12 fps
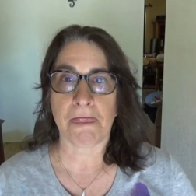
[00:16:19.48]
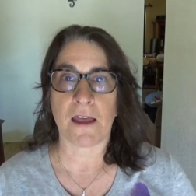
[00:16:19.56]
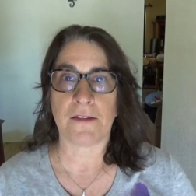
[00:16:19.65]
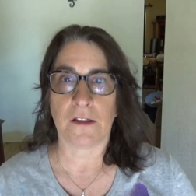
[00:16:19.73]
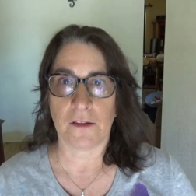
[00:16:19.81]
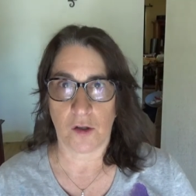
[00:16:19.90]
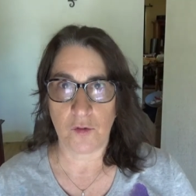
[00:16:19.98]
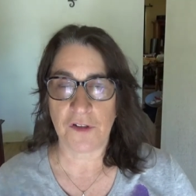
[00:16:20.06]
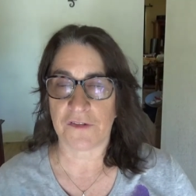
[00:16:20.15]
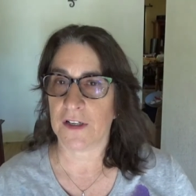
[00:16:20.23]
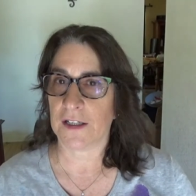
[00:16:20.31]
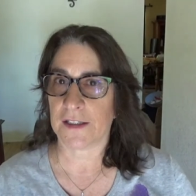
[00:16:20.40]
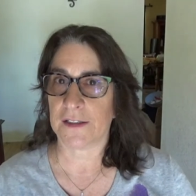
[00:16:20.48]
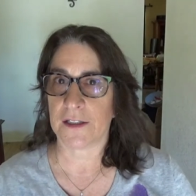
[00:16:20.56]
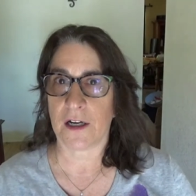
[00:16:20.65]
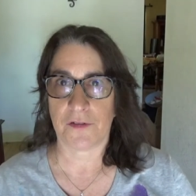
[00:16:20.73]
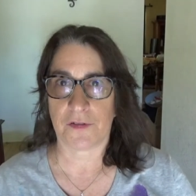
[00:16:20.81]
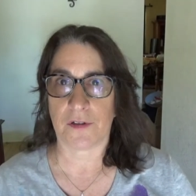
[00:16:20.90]
the loan is not going to
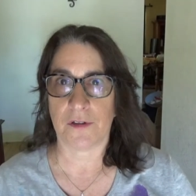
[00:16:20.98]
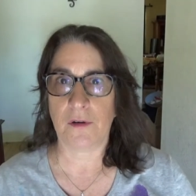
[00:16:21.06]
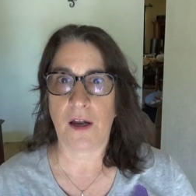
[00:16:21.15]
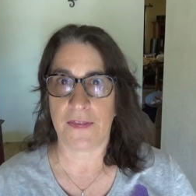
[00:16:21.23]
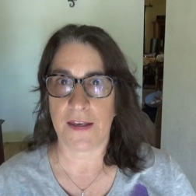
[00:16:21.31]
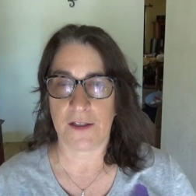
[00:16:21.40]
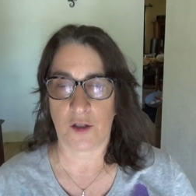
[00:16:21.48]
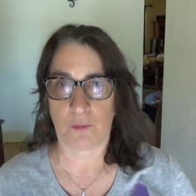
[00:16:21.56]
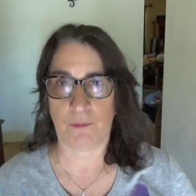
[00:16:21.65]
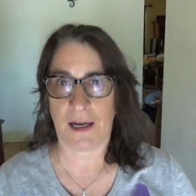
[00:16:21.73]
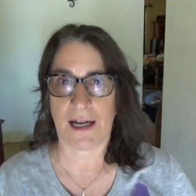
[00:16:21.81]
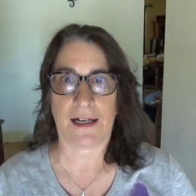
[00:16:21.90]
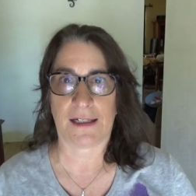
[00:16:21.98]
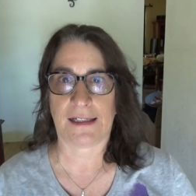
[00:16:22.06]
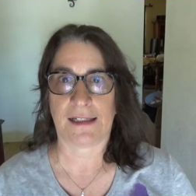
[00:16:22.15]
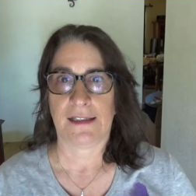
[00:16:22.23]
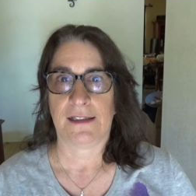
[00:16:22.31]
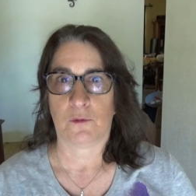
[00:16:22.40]
go through and then you're
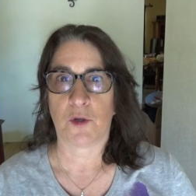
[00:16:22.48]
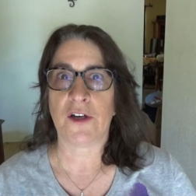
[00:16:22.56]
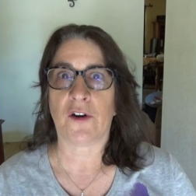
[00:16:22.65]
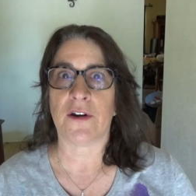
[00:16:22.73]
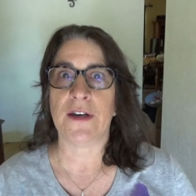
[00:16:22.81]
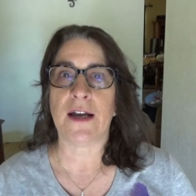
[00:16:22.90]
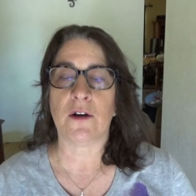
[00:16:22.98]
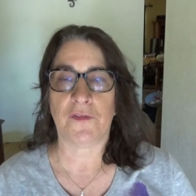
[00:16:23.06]
back where you are now.